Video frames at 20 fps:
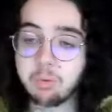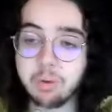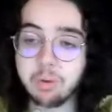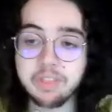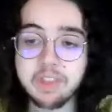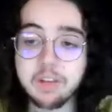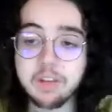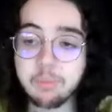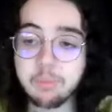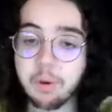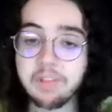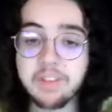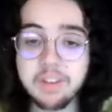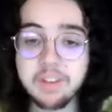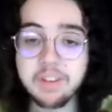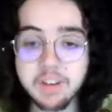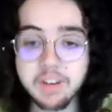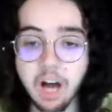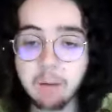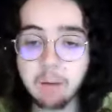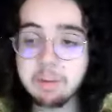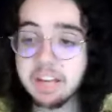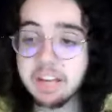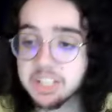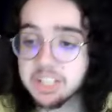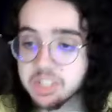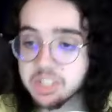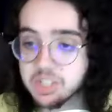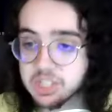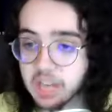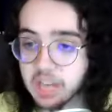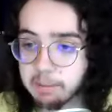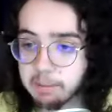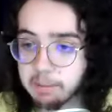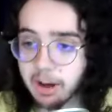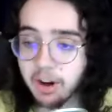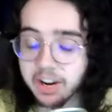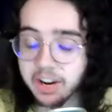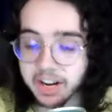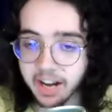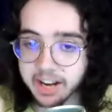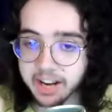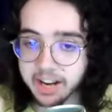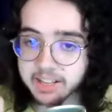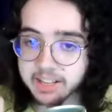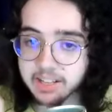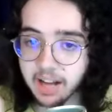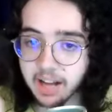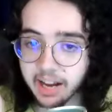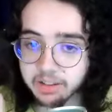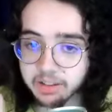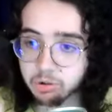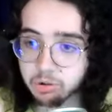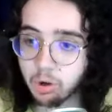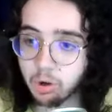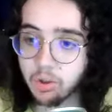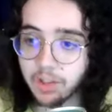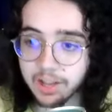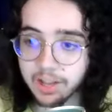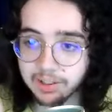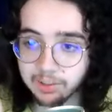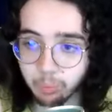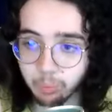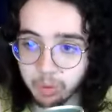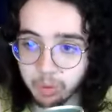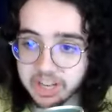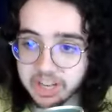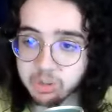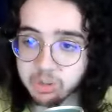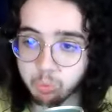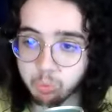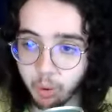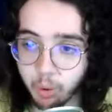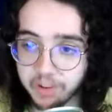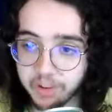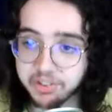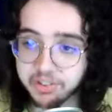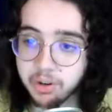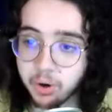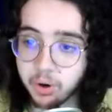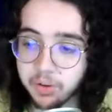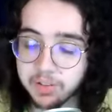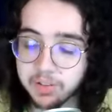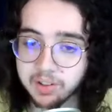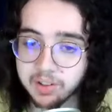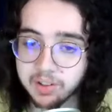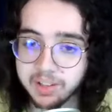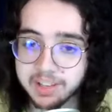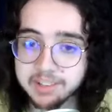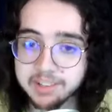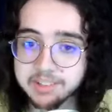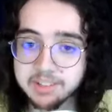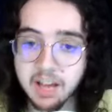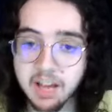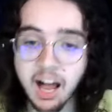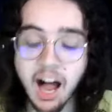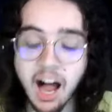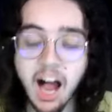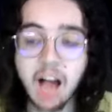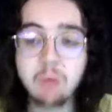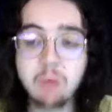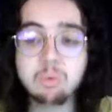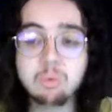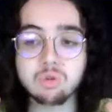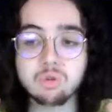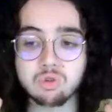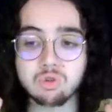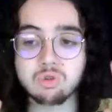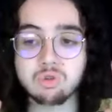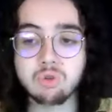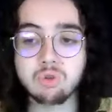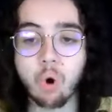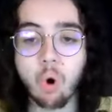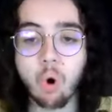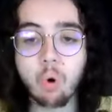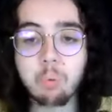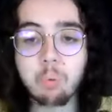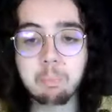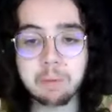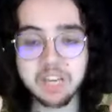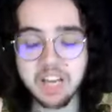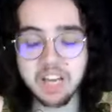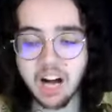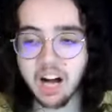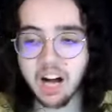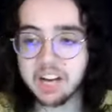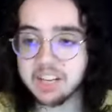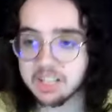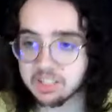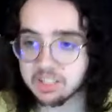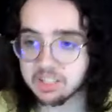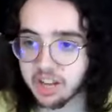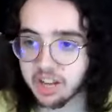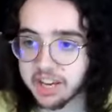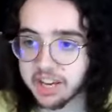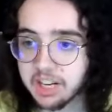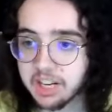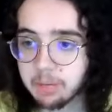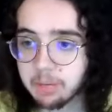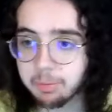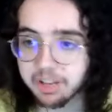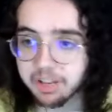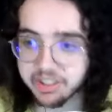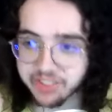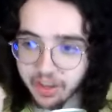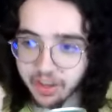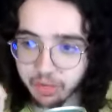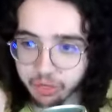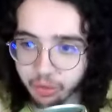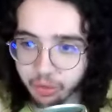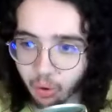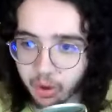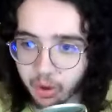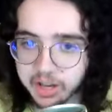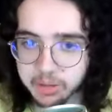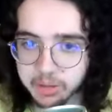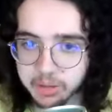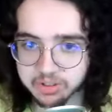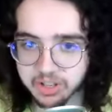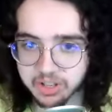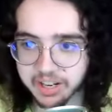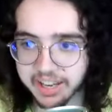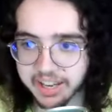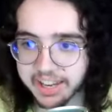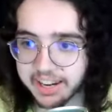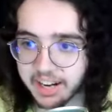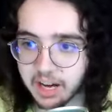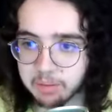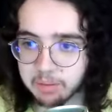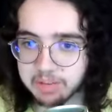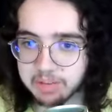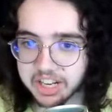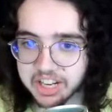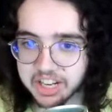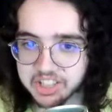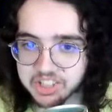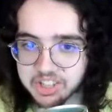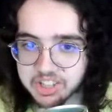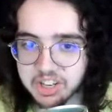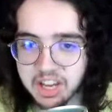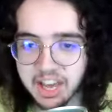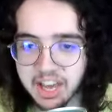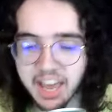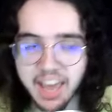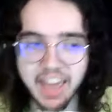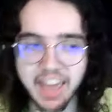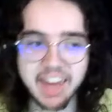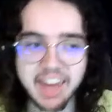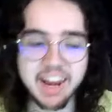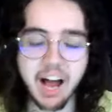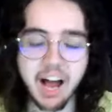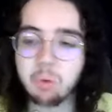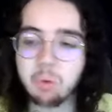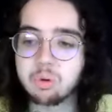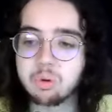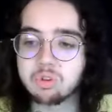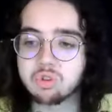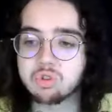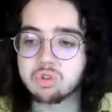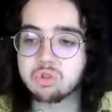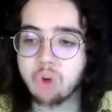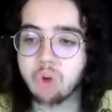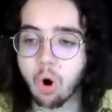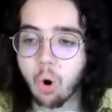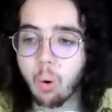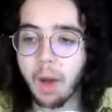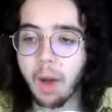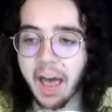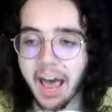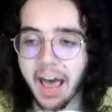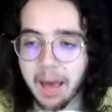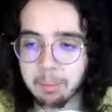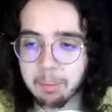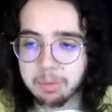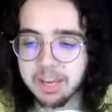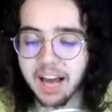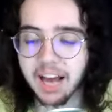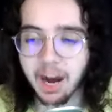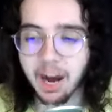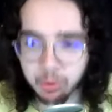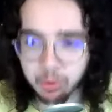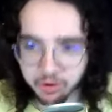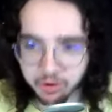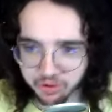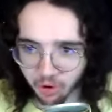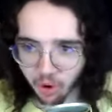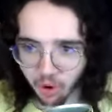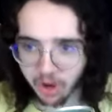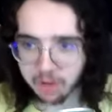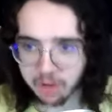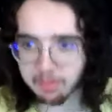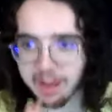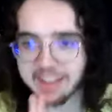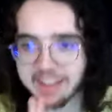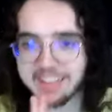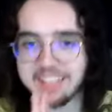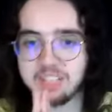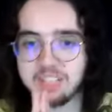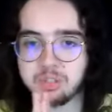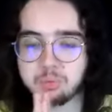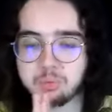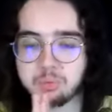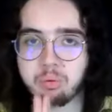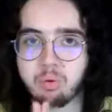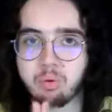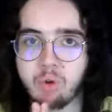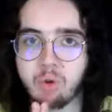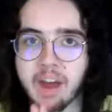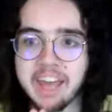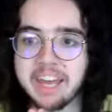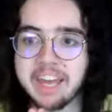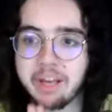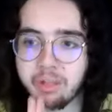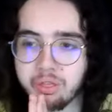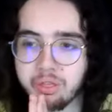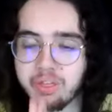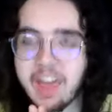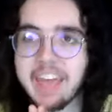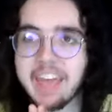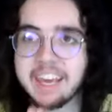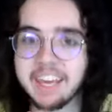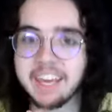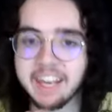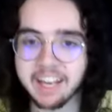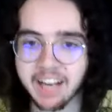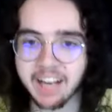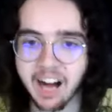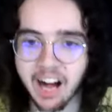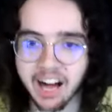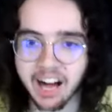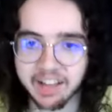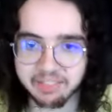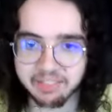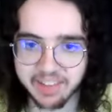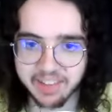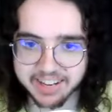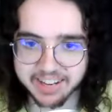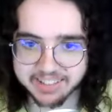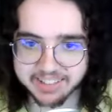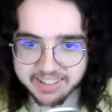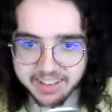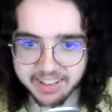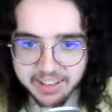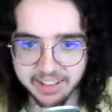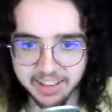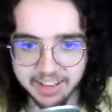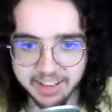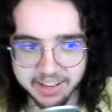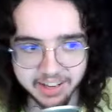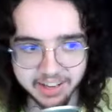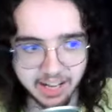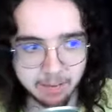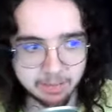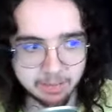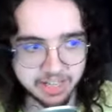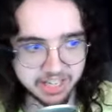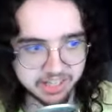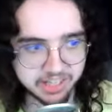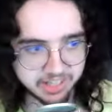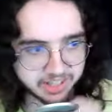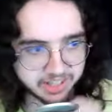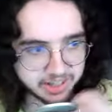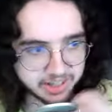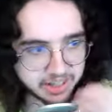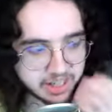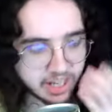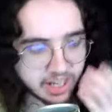when the when the nominations came out and i didn't i saw that wish wasn't on the list i was so beyond excited because i thought it was going to get a nomination and i was so happy i was on my knees praying thanking god that it didn't get a nomination